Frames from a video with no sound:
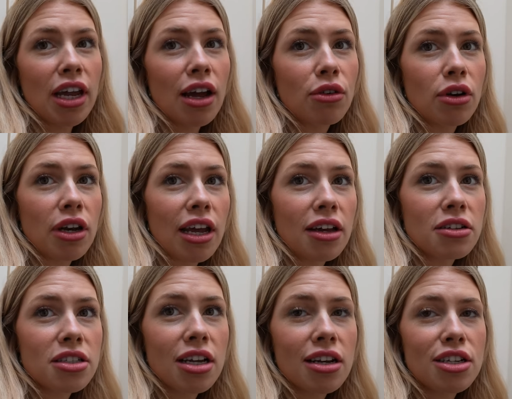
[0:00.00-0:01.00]
down and I
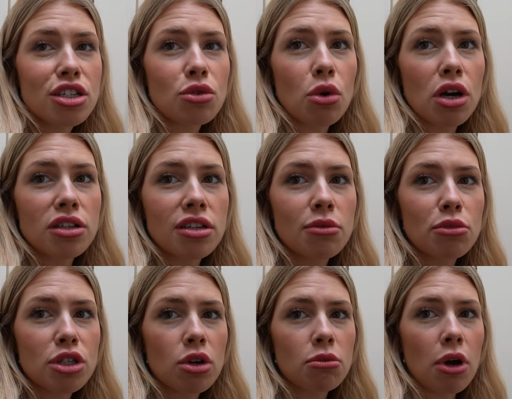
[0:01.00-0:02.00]
accidentally squirted in
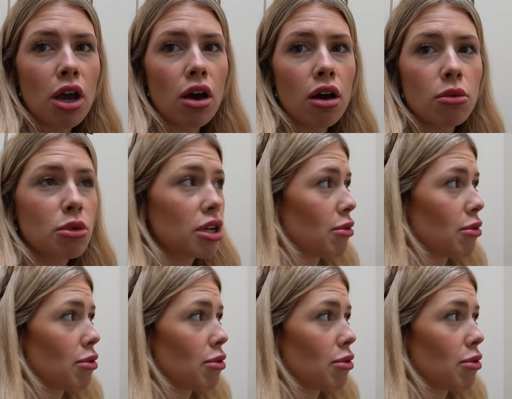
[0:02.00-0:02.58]
between my arm and it